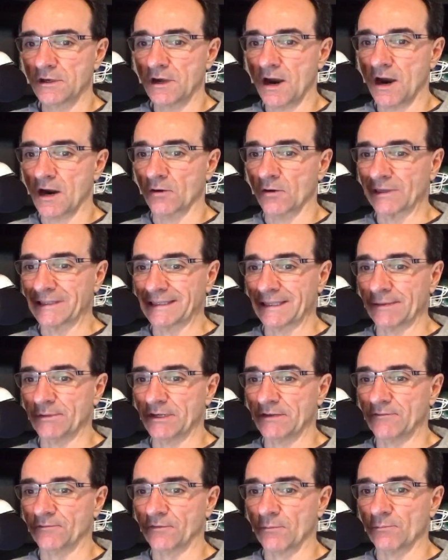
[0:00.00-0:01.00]
are we
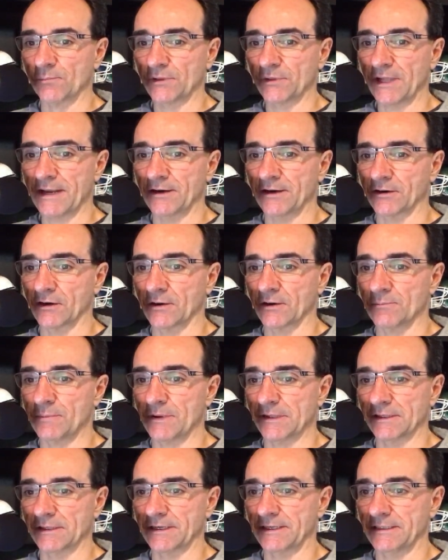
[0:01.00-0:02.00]
limited from player
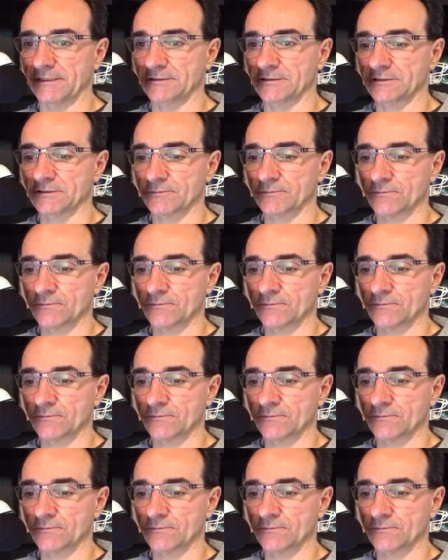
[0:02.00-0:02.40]
abilities?